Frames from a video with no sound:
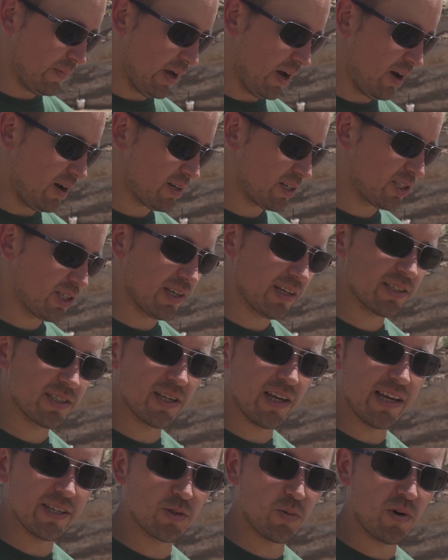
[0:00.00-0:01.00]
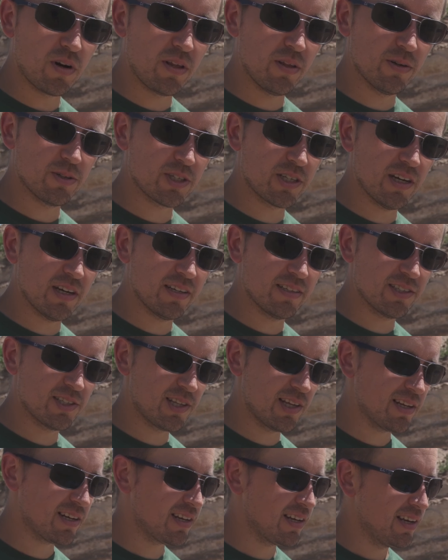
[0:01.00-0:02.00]
Yeah, honestly, it's one of those guns
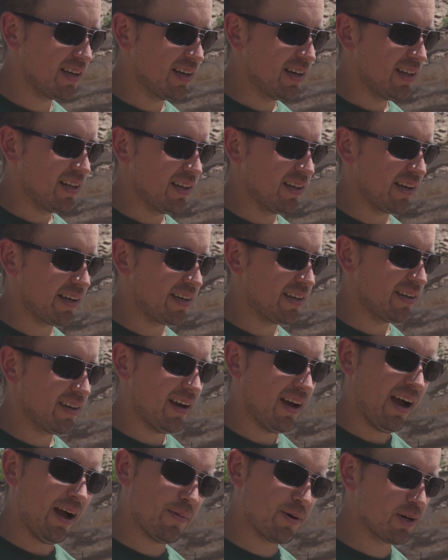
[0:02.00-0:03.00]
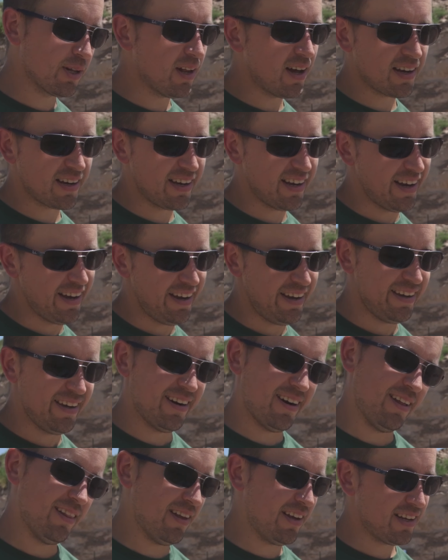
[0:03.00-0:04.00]
that, like, I'm a Glock guy, and
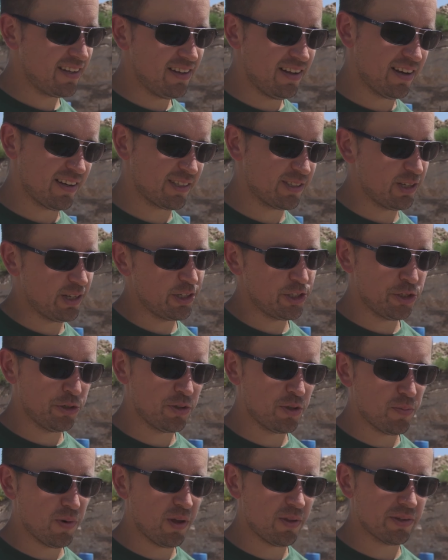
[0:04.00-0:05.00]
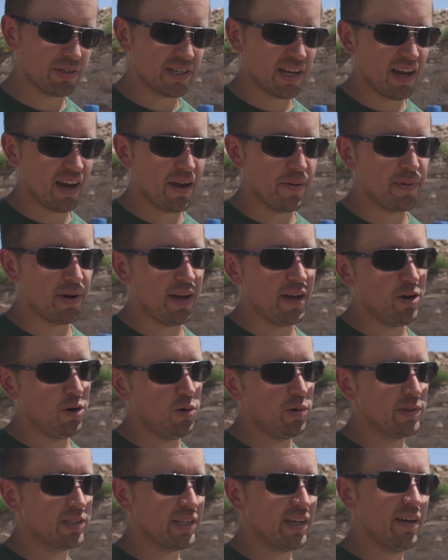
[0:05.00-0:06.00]
I like Glocks, and I shoot them all the time, and I
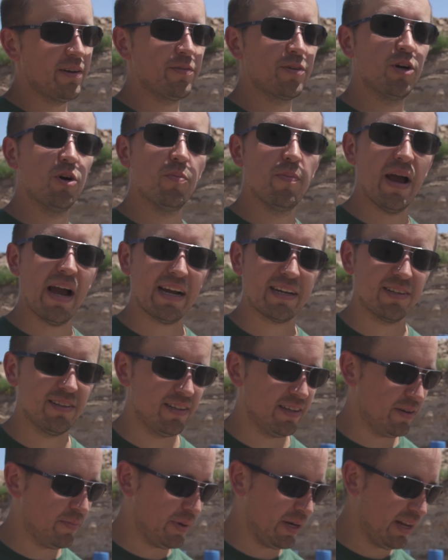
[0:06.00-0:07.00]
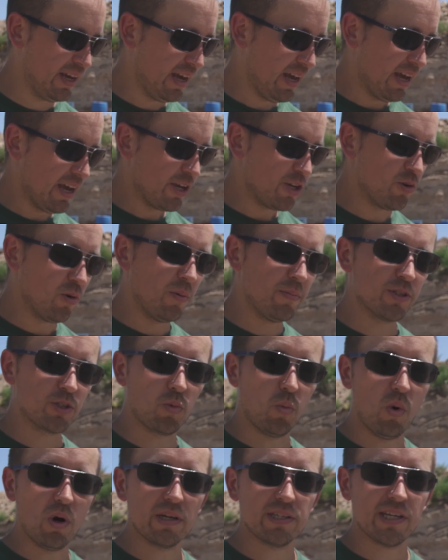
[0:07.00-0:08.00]
always kind of go back to them, and you almost
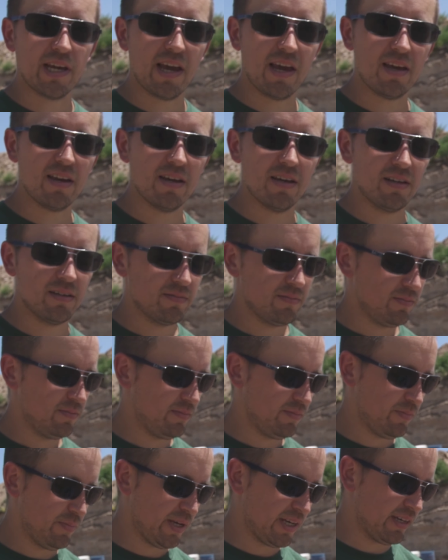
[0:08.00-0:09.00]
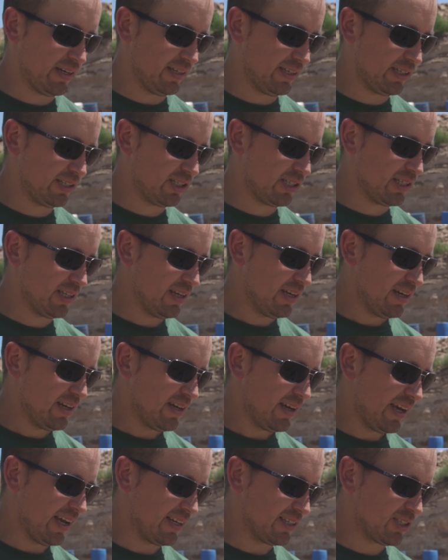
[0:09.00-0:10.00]
want to hate it because
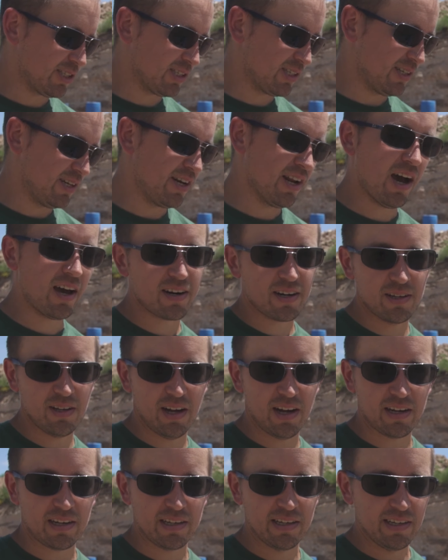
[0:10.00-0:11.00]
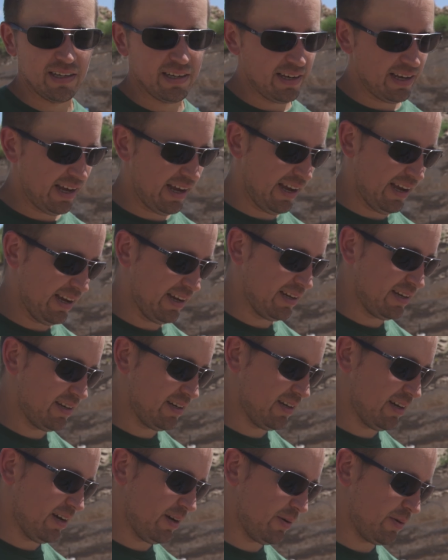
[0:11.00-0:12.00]
it's not a Glock, and
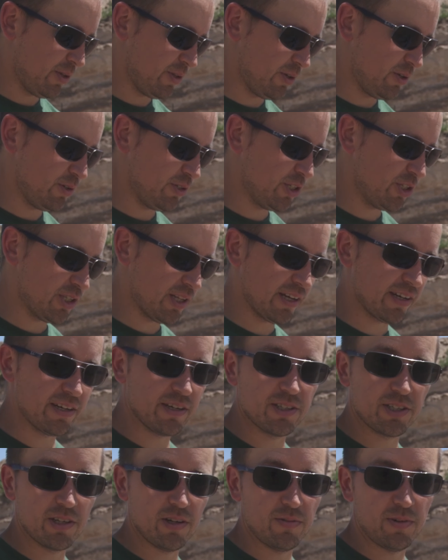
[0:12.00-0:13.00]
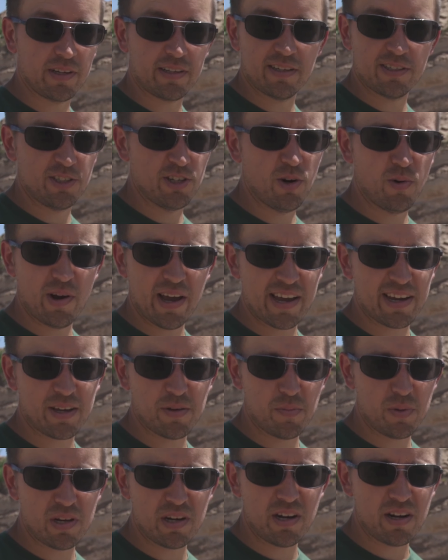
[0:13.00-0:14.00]
you just think to yourself, like, there's no way it
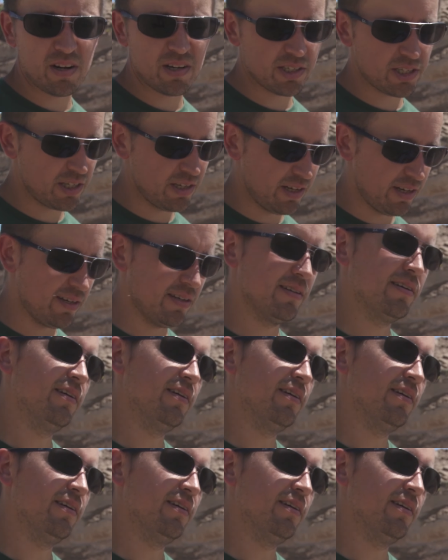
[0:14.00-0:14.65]
could be near as good.